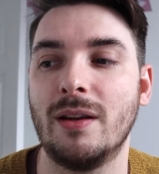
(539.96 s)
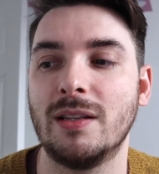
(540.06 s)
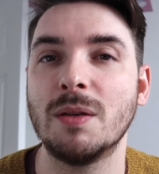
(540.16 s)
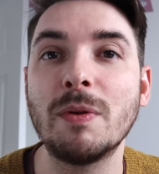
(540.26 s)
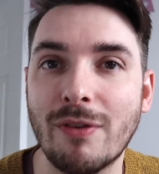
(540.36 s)

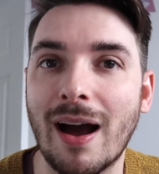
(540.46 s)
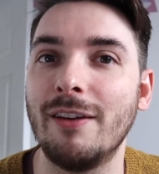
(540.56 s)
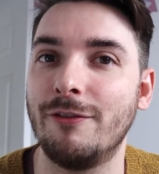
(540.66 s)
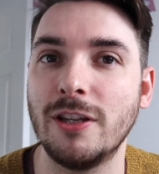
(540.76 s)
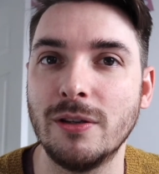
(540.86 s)
to be
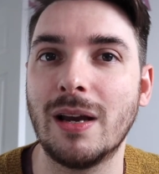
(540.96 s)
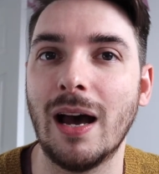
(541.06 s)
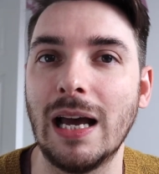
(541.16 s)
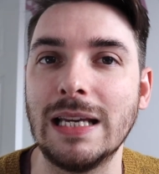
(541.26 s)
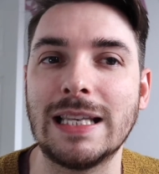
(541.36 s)
right for you
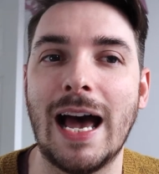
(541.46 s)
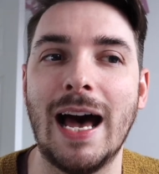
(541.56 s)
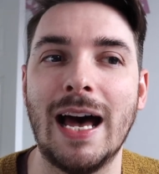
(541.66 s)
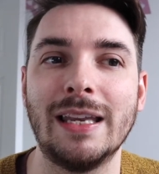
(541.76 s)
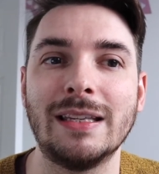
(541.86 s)
guys,
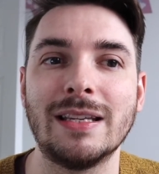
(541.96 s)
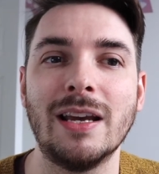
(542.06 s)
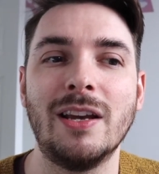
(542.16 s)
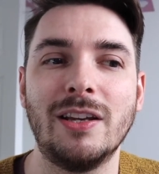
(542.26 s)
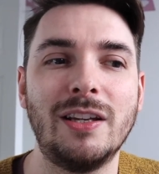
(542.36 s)
and
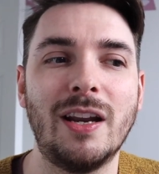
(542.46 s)
you